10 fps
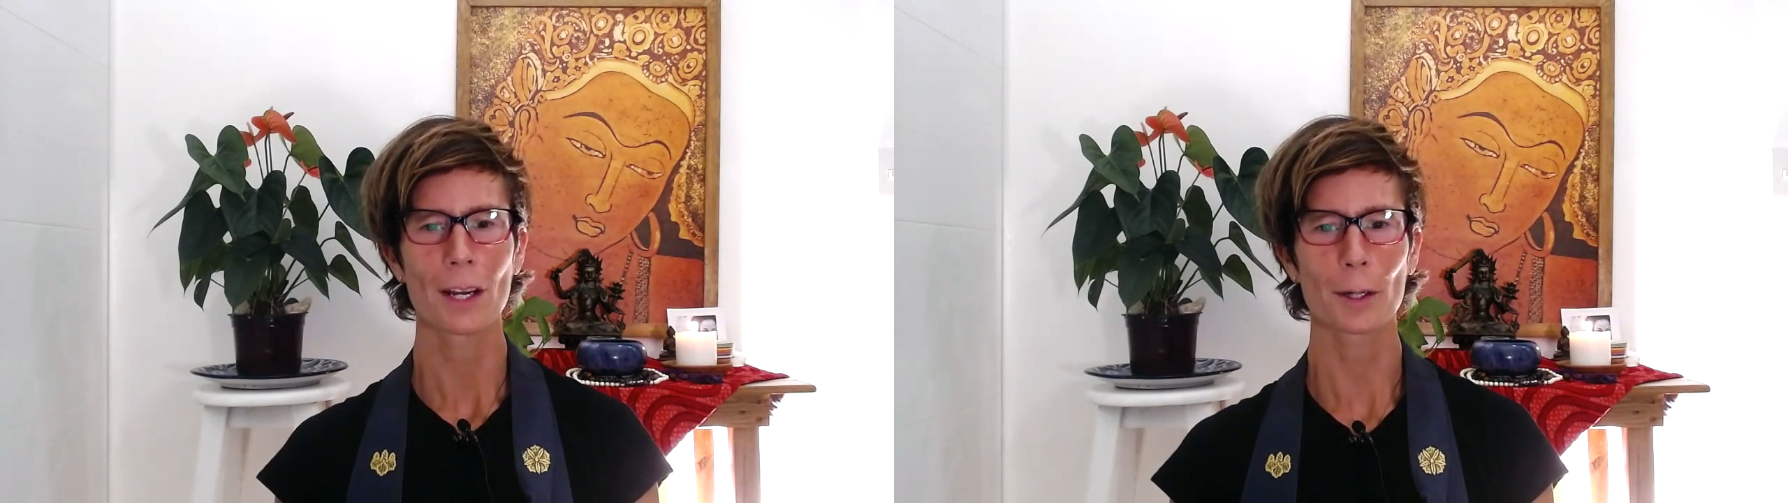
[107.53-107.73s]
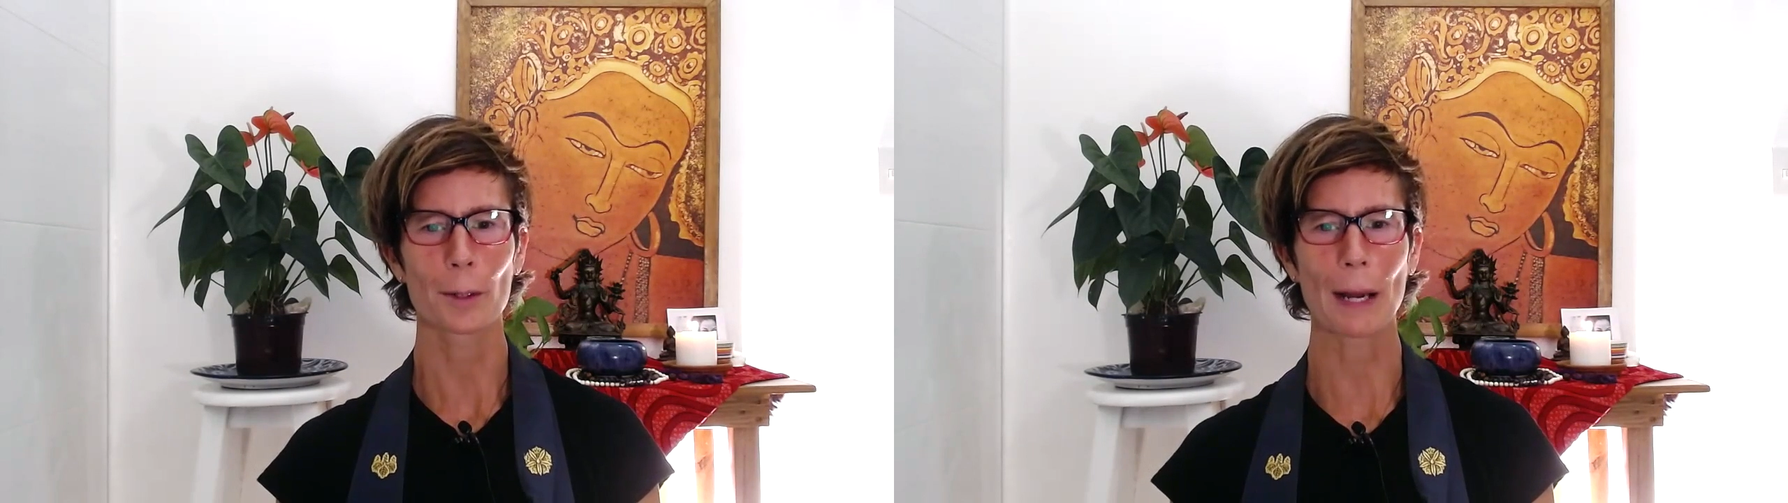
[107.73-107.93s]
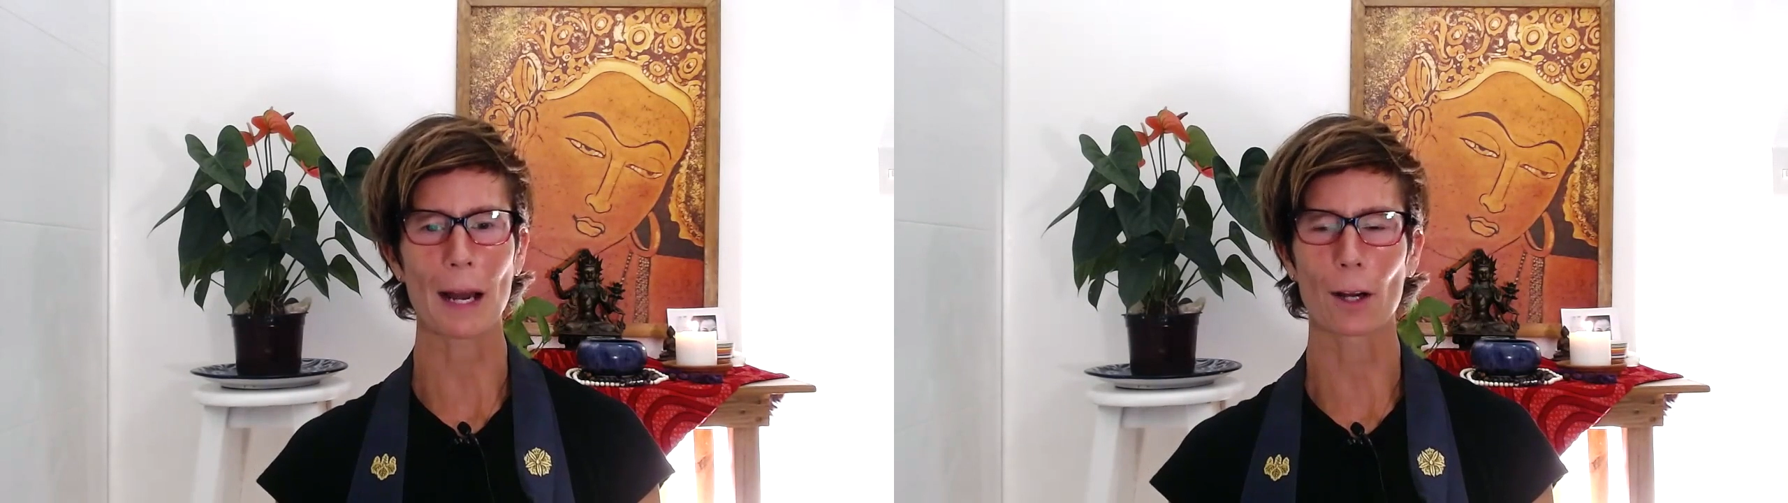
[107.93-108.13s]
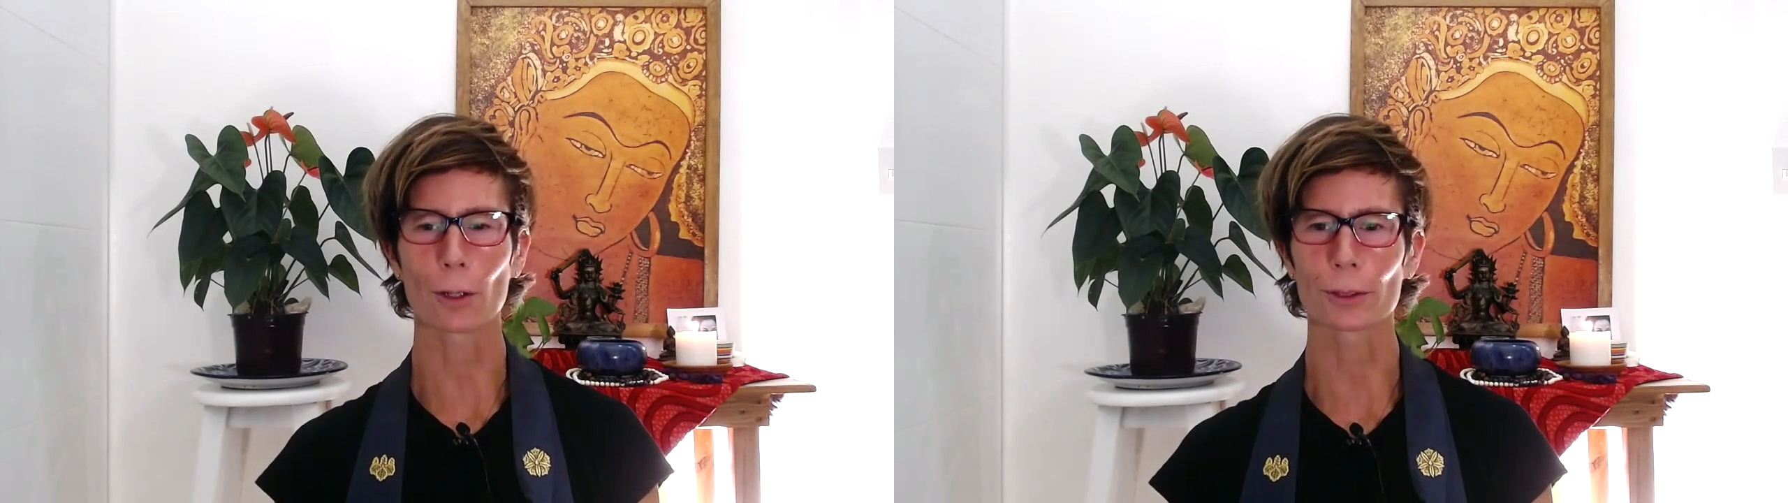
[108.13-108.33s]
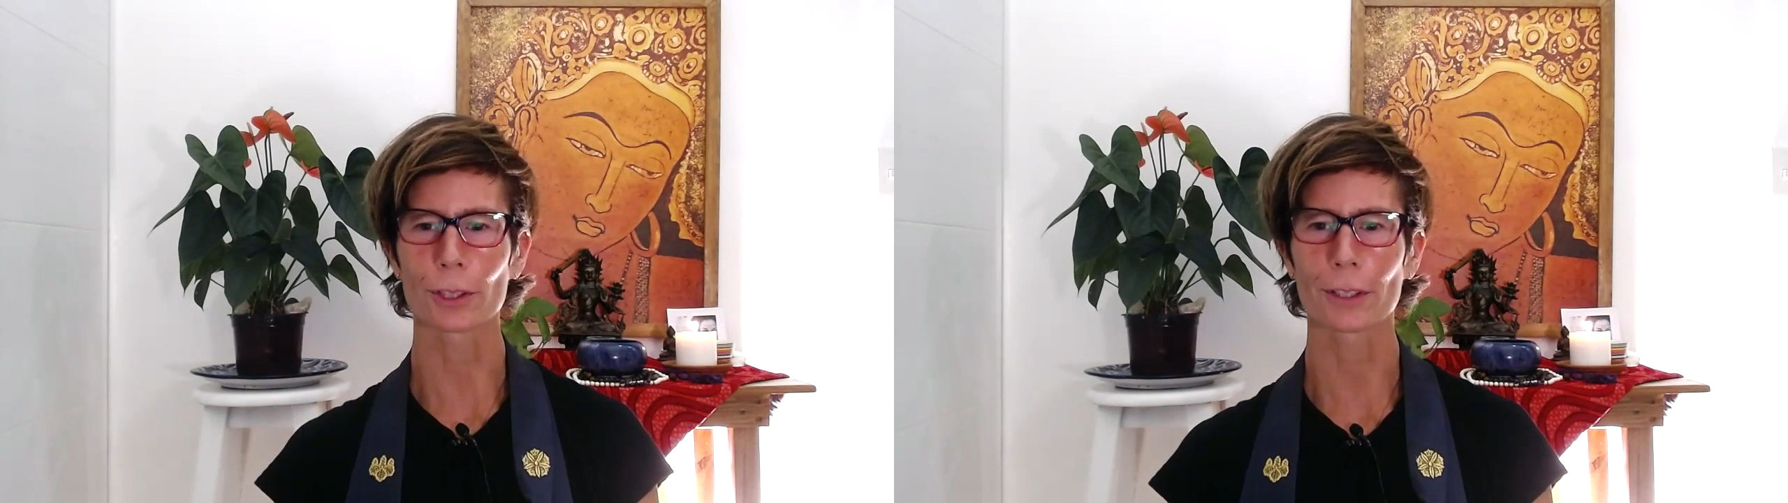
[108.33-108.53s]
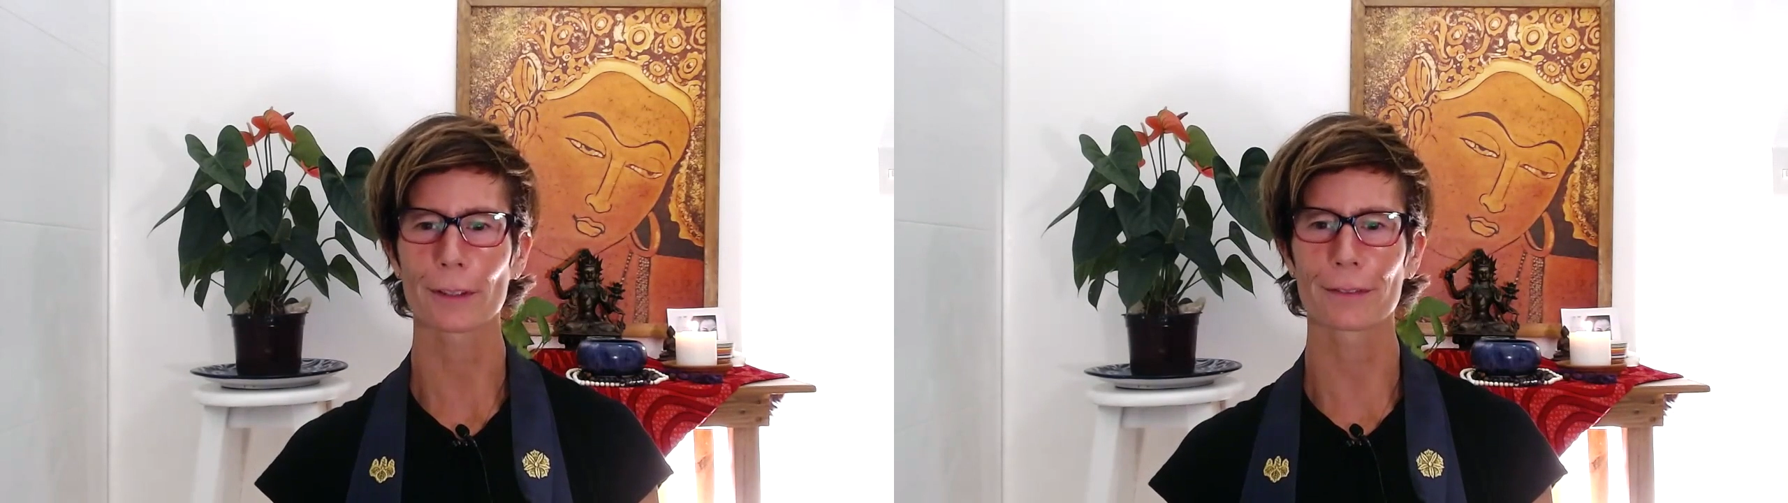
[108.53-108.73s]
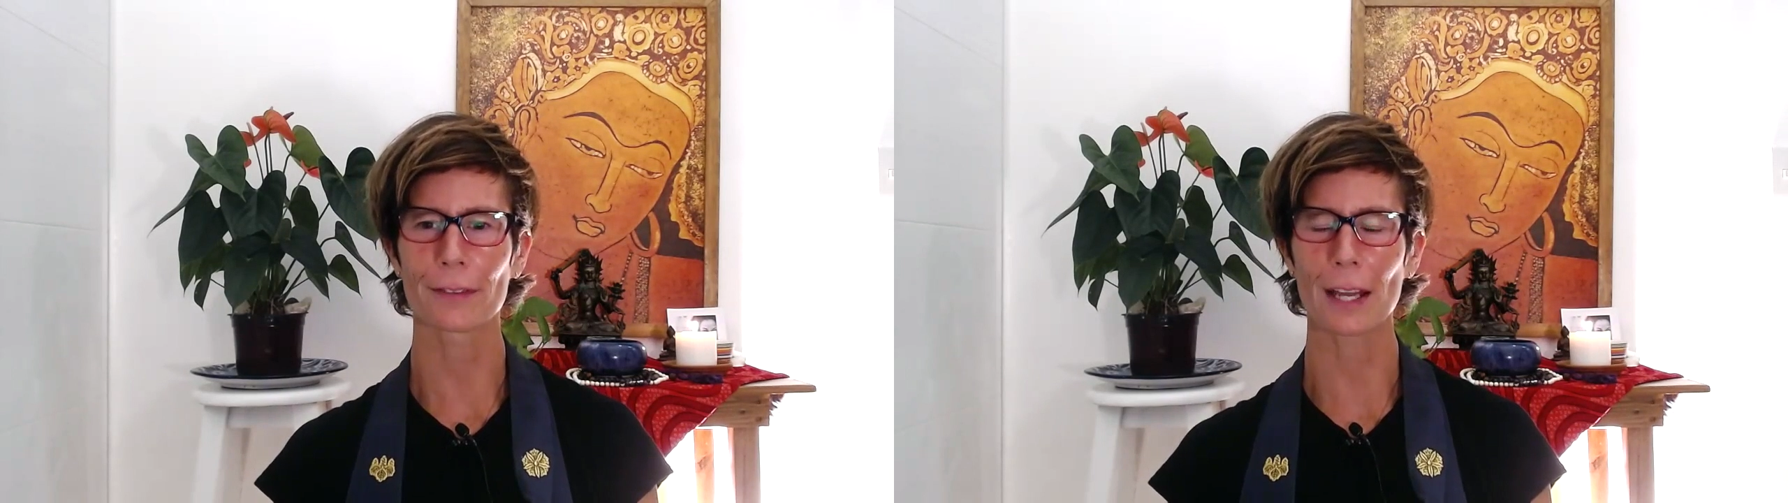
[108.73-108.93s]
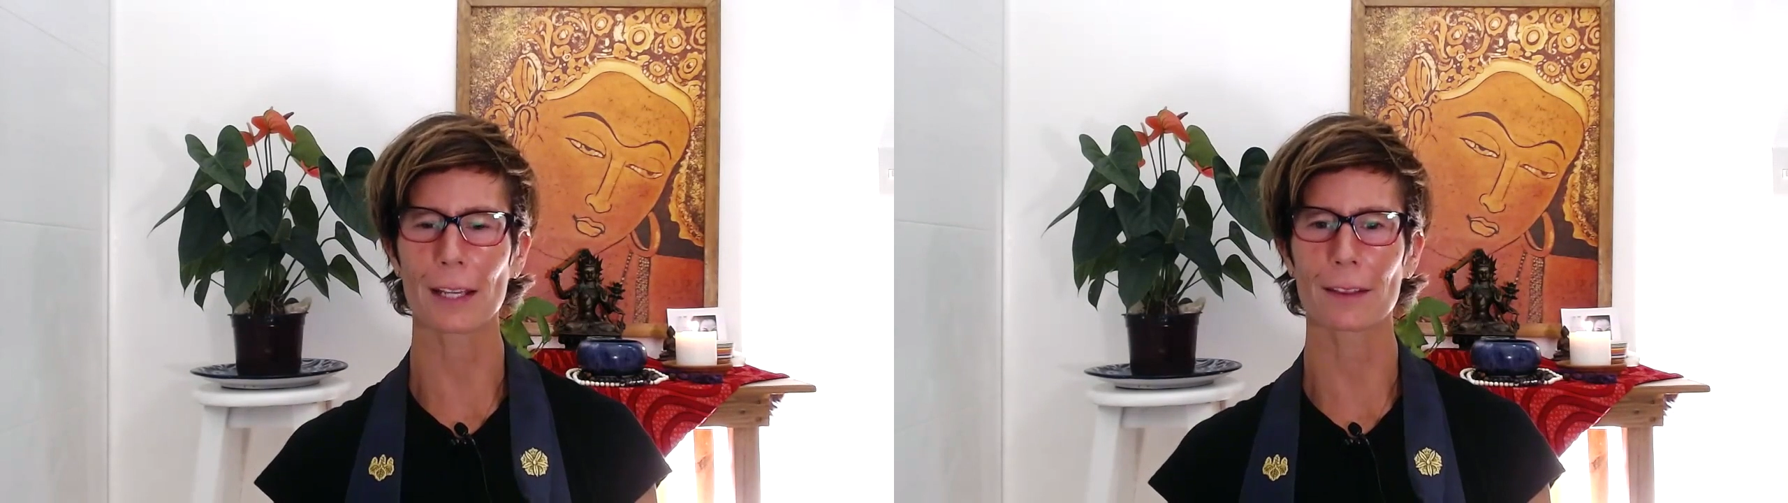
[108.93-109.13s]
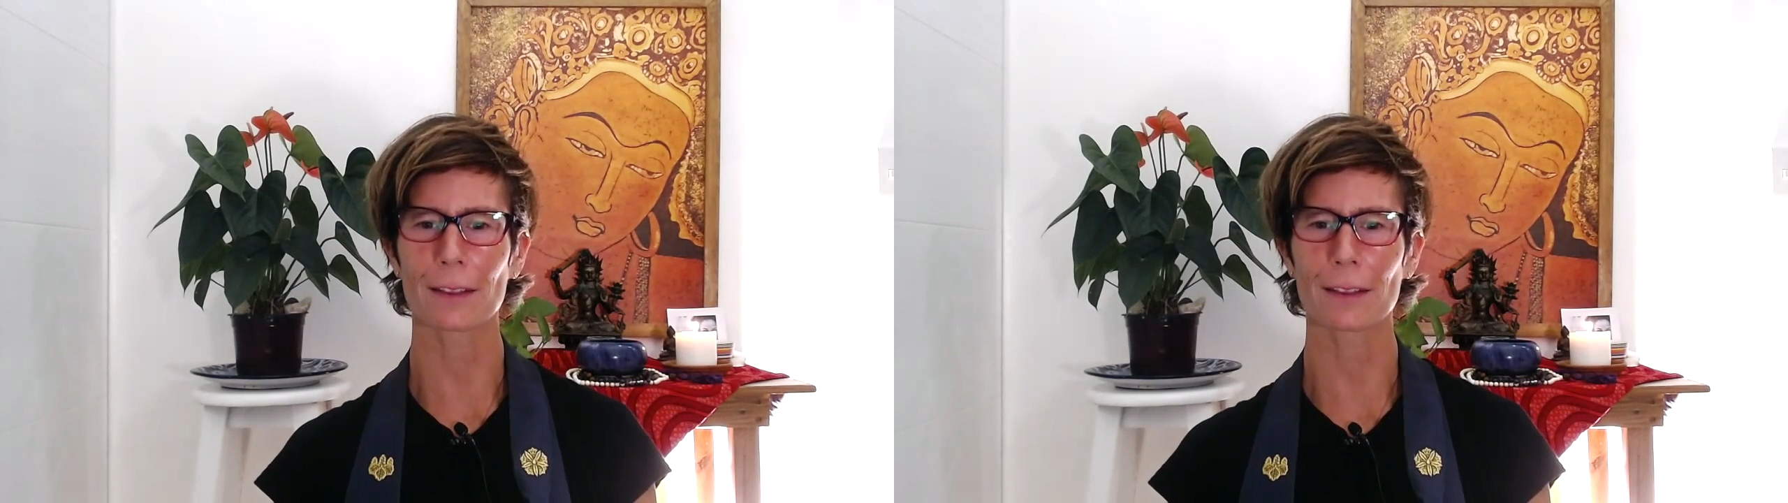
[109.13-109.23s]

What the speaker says: About faith